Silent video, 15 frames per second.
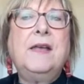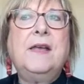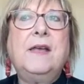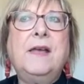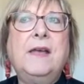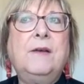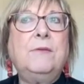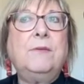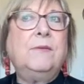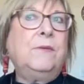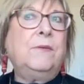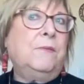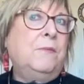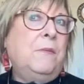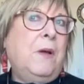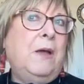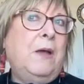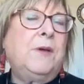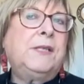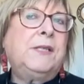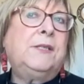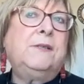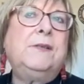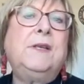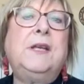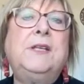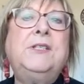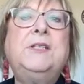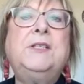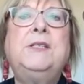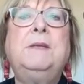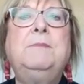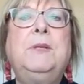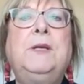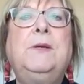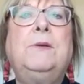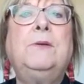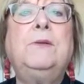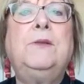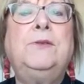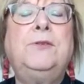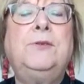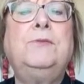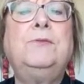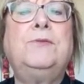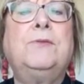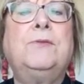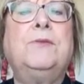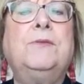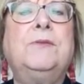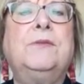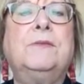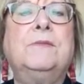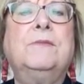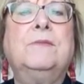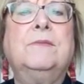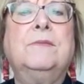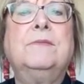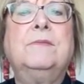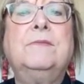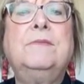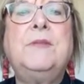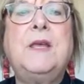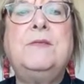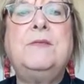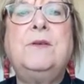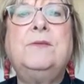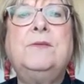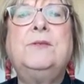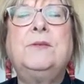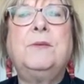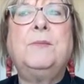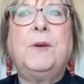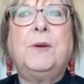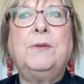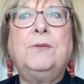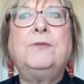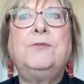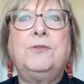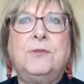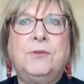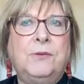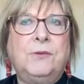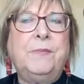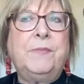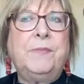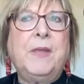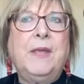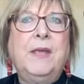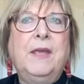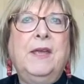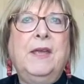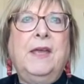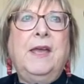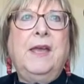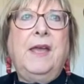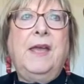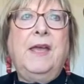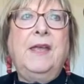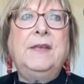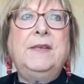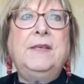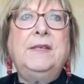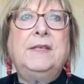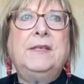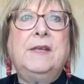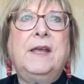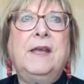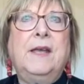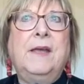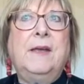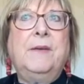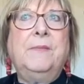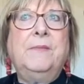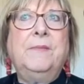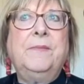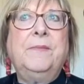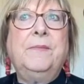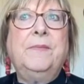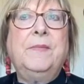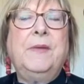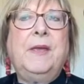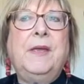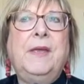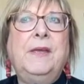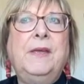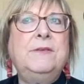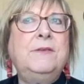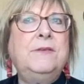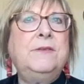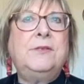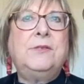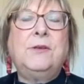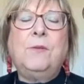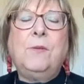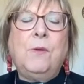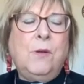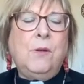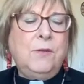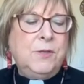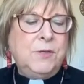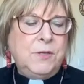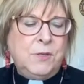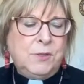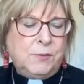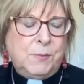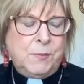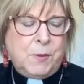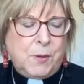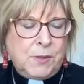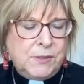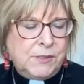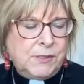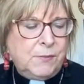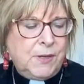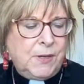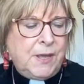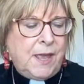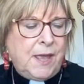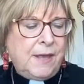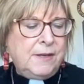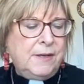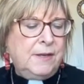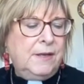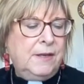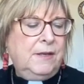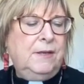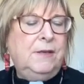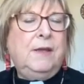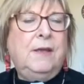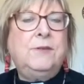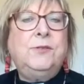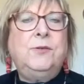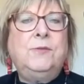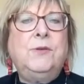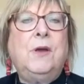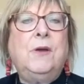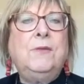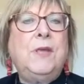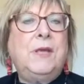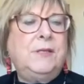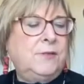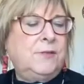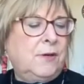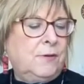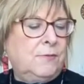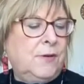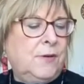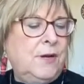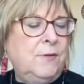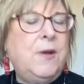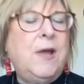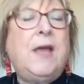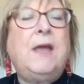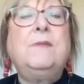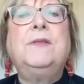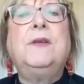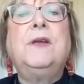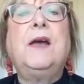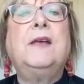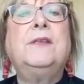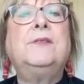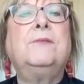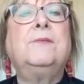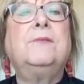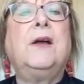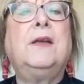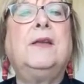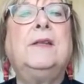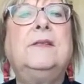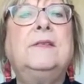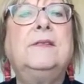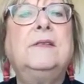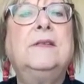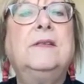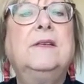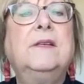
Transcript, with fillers: Uh, I wrestle and I just simply hold the two truths that those are both true. And, um, and so all the news reports that we get, as you know, they start right away with the Gaza rockets.